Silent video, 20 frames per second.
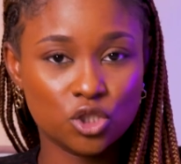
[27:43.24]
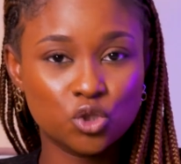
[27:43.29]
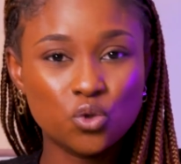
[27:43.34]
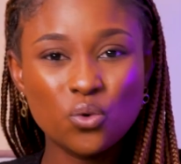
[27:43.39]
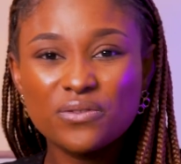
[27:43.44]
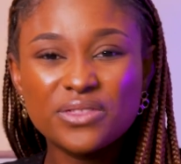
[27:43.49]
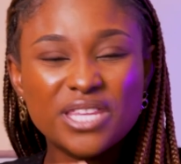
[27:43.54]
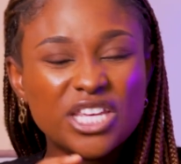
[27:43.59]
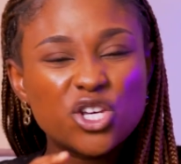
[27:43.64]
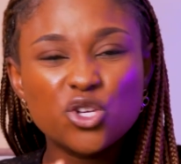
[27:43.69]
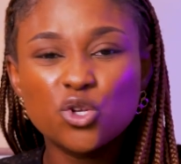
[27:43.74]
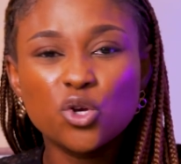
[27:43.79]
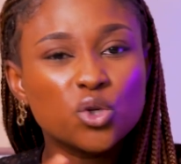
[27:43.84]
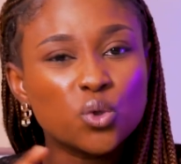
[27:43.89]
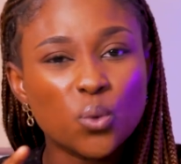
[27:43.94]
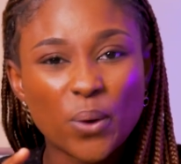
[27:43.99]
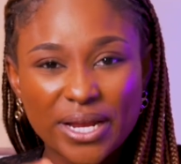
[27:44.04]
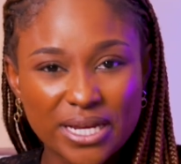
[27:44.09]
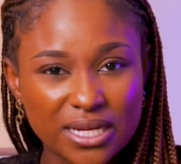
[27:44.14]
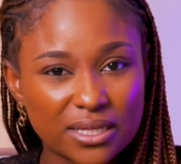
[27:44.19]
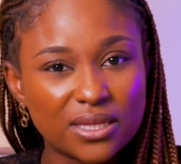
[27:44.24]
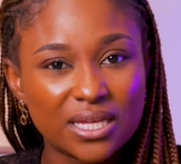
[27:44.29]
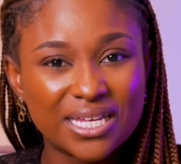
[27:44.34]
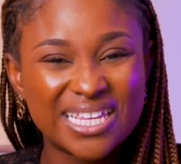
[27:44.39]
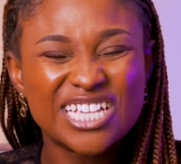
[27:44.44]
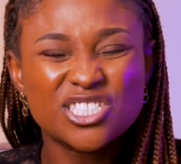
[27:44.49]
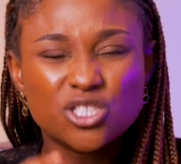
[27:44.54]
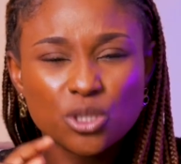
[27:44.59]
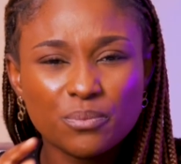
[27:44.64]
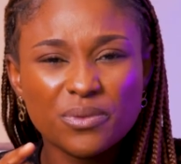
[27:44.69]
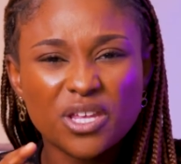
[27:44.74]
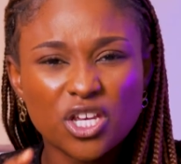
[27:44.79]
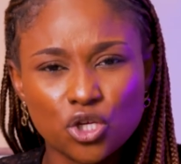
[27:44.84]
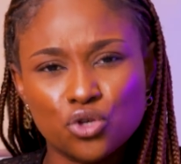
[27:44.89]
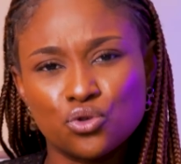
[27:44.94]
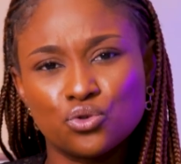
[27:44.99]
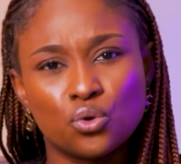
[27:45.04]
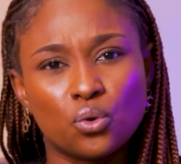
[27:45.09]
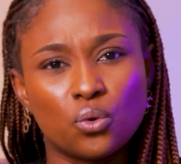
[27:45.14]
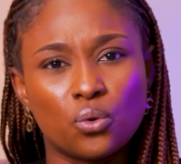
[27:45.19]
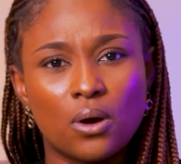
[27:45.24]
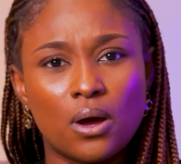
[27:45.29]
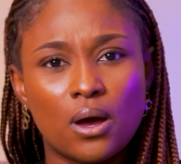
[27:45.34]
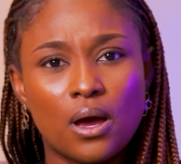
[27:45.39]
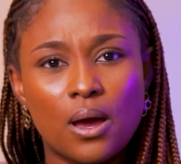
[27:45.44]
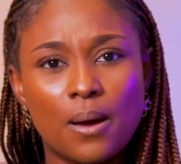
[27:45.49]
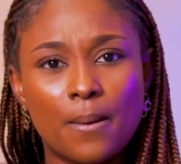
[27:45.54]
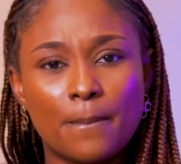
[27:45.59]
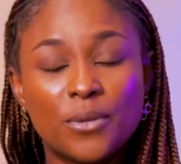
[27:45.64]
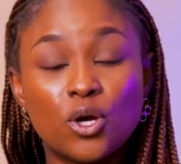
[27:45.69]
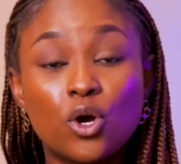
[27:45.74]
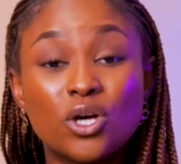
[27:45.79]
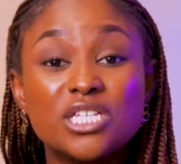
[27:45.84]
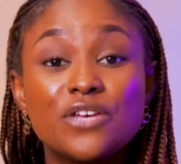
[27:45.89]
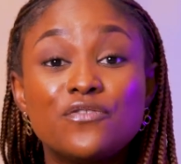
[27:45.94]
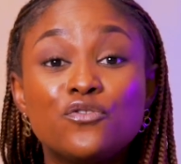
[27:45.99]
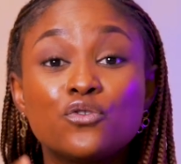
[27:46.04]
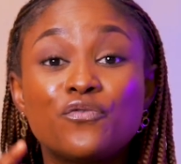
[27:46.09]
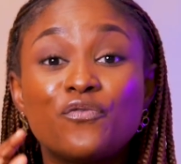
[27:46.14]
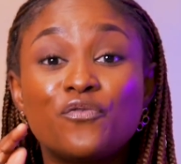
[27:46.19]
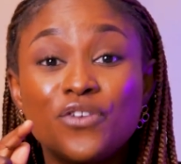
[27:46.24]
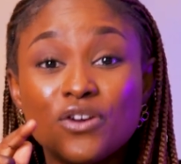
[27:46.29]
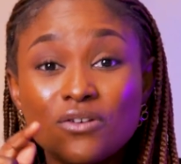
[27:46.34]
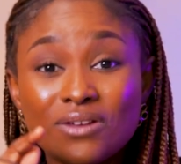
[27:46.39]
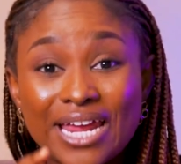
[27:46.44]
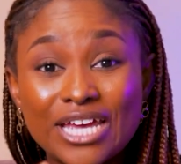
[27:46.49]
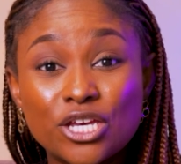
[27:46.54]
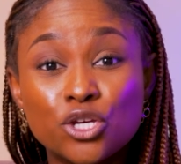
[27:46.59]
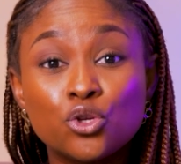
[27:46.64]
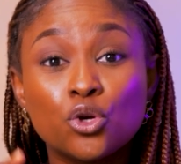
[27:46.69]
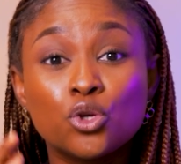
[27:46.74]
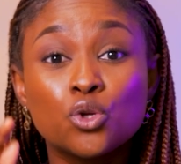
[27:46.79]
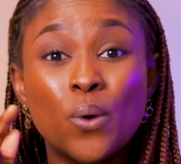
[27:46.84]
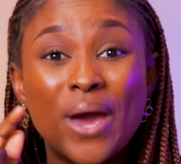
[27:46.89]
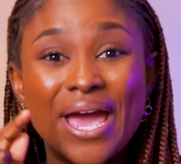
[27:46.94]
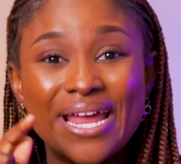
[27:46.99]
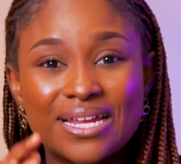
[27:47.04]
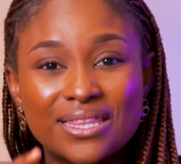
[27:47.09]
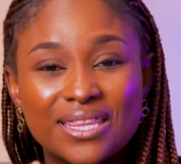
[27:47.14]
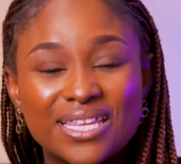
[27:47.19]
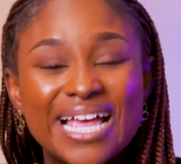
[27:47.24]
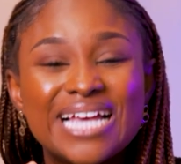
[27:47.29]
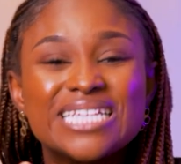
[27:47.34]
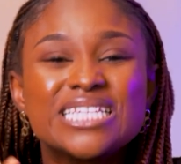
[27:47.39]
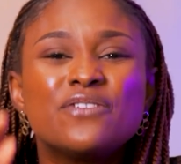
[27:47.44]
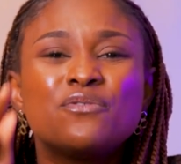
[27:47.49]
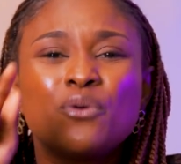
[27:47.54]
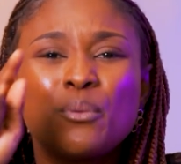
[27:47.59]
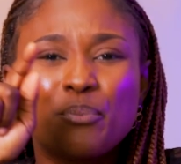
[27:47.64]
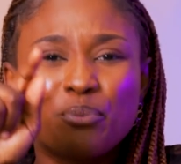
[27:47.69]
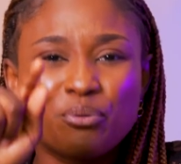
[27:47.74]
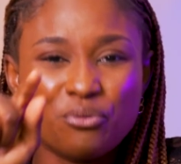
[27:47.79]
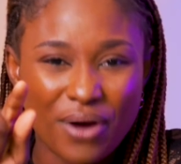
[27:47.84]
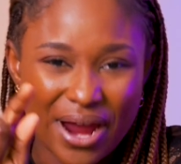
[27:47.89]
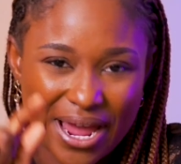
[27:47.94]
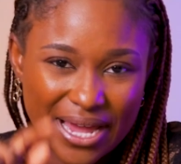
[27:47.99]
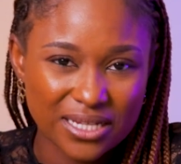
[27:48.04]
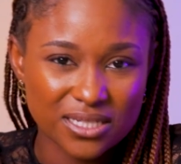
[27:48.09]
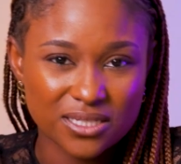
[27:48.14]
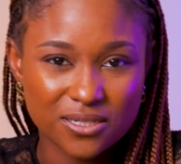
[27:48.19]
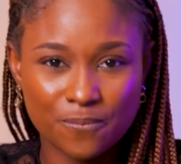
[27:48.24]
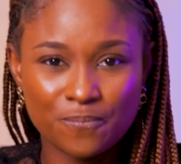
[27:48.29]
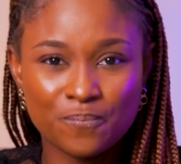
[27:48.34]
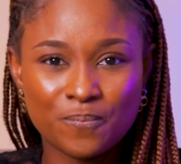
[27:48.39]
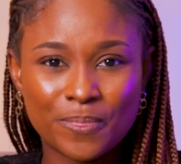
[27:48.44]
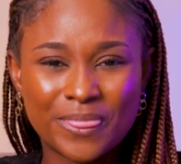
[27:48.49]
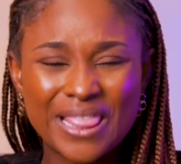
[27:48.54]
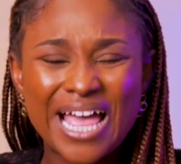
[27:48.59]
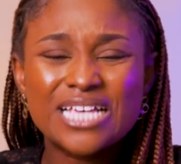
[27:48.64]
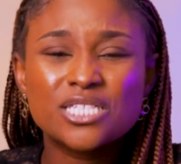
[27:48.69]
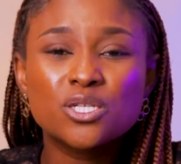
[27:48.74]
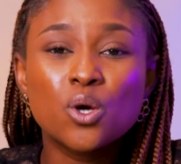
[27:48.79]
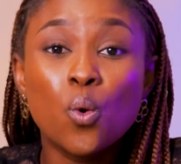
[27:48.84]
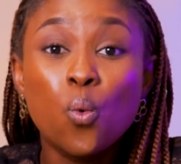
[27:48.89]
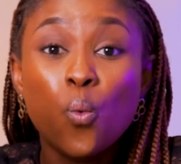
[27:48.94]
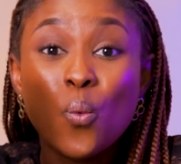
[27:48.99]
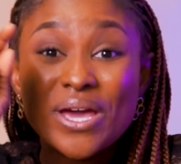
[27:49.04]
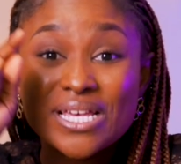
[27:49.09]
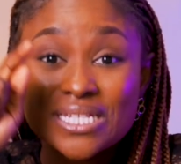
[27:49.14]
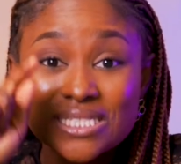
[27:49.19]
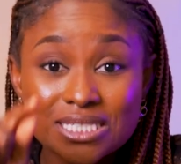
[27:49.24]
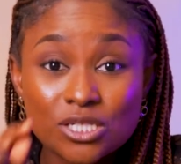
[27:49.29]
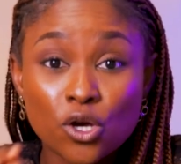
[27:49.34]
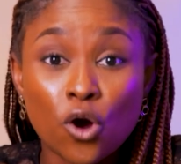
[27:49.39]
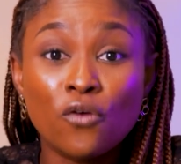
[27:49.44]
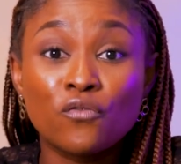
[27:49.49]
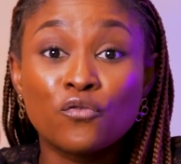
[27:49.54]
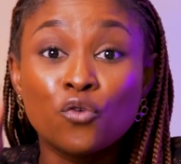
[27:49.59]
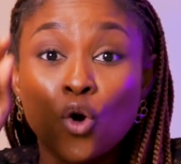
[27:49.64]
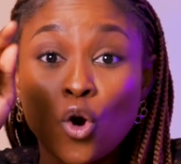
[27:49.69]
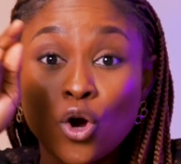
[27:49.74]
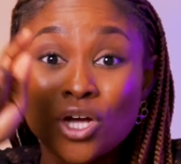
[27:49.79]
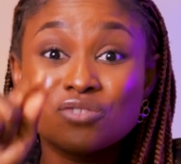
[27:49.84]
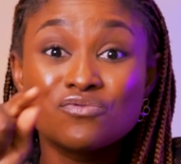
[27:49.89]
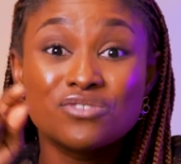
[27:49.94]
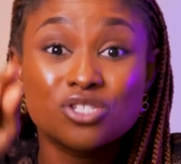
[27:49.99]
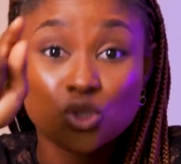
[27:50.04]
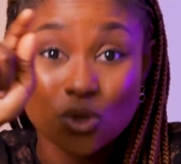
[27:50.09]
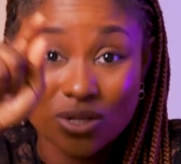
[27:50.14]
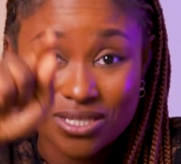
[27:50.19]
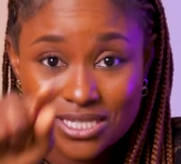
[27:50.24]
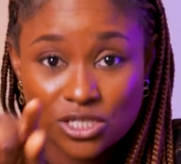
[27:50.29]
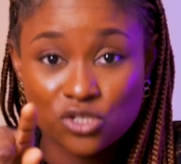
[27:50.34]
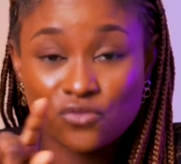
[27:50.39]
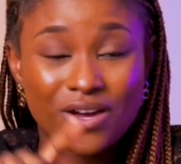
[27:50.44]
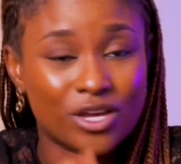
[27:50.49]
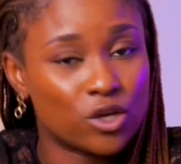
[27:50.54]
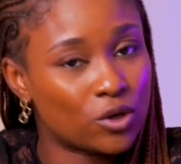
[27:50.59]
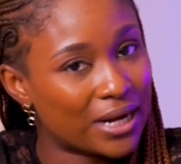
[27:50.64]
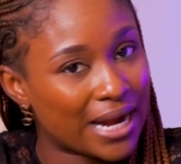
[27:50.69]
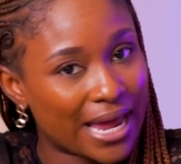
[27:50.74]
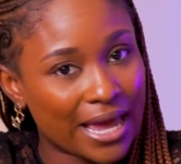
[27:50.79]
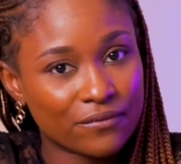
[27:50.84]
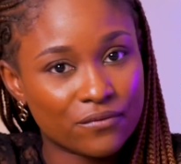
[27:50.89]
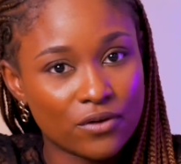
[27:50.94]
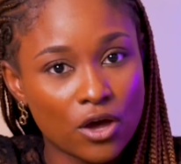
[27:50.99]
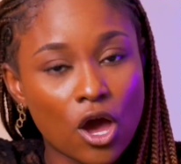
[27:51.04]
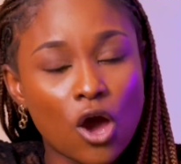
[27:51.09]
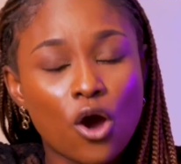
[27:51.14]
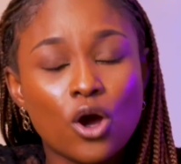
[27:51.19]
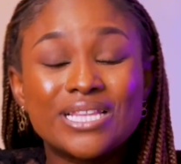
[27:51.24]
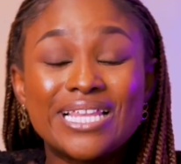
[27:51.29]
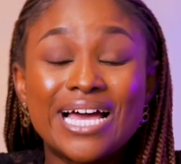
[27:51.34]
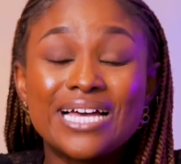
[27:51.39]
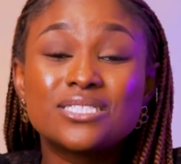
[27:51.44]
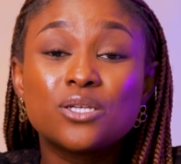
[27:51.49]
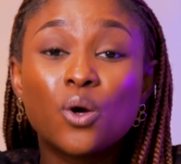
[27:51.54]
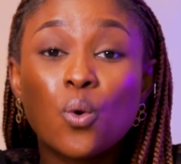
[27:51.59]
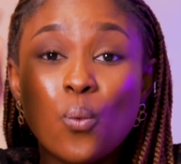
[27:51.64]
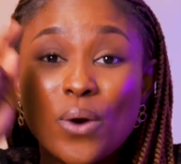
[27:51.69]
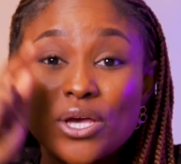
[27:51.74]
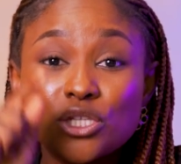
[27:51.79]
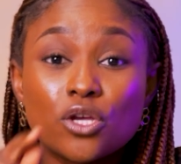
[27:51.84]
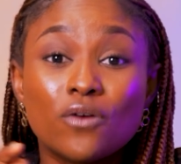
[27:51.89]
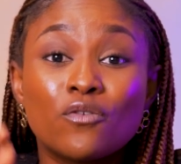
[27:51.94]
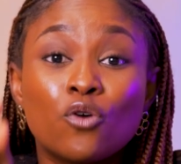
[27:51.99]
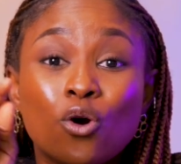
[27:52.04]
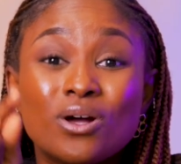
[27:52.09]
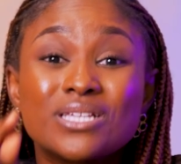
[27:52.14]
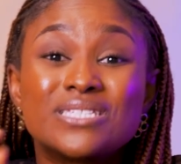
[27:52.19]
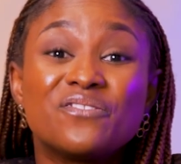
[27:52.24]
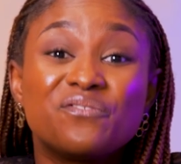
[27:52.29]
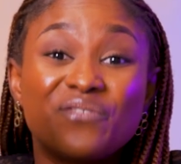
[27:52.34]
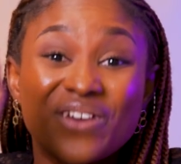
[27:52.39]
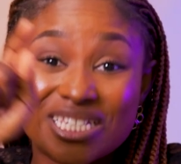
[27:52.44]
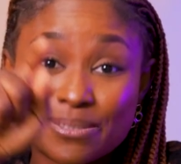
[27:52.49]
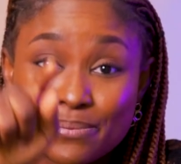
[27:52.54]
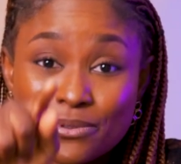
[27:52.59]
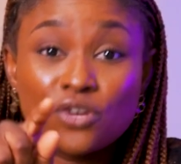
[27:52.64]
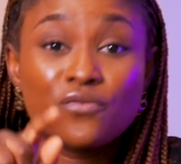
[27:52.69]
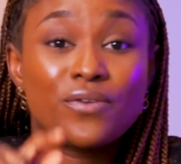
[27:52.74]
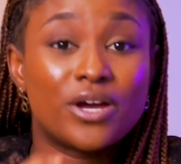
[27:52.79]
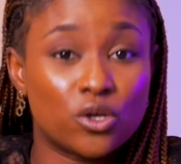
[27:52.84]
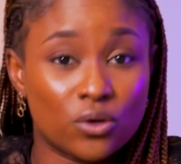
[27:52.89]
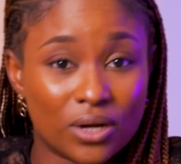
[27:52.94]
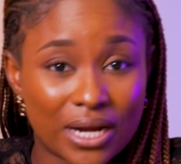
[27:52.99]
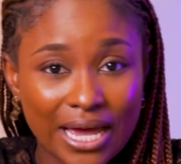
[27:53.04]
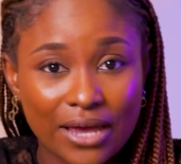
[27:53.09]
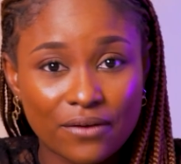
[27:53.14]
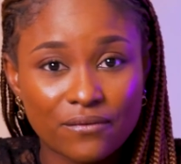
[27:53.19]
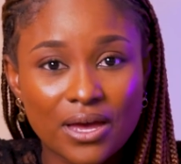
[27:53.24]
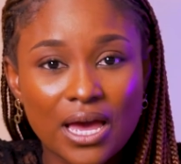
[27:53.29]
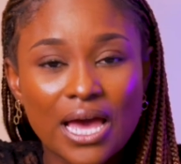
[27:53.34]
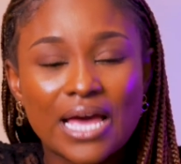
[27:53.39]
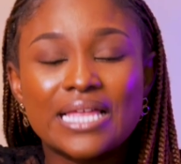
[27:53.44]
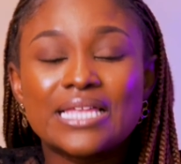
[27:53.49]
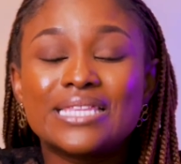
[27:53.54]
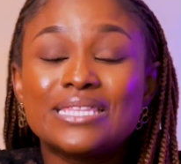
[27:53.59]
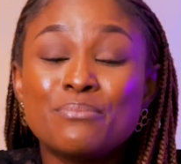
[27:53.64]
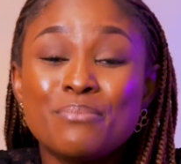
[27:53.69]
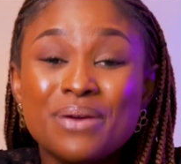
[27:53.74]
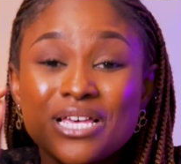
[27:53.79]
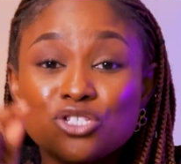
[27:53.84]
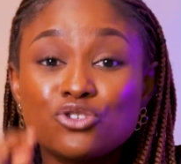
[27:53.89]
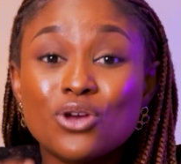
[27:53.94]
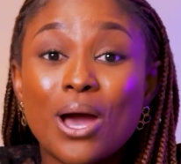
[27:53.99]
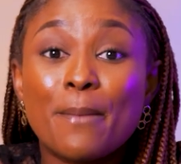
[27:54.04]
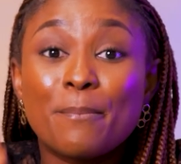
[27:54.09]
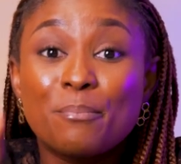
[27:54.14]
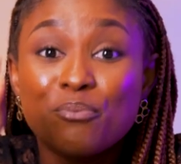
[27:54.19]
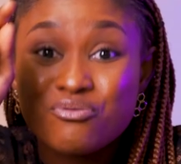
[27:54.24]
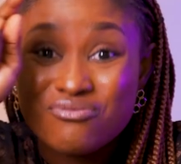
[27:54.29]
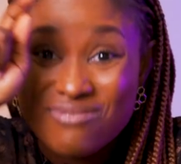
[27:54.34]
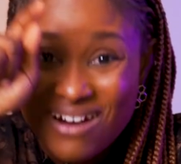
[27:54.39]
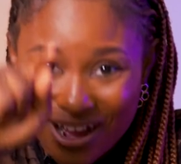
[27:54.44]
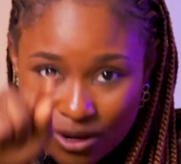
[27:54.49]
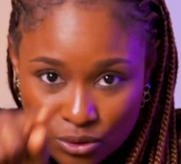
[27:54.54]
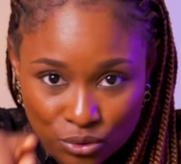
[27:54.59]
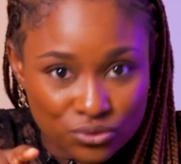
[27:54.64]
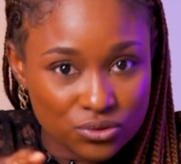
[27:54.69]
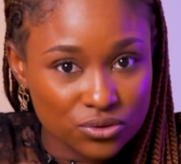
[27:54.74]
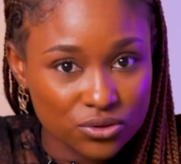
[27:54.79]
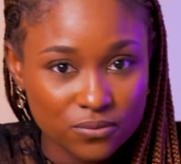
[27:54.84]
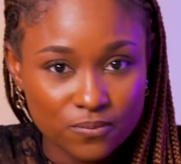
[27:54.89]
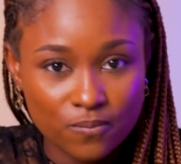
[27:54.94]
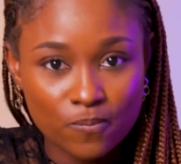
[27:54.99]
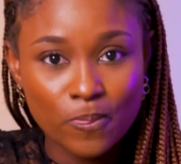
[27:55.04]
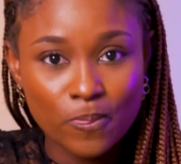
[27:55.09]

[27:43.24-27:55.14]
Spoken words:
Don't think you don't know anything. There's something you know. Because if you feel like you don't know anything, that's even pride. That's a waste of God's resources over your life. That's a waste of God's investment over your life. It means you are proud,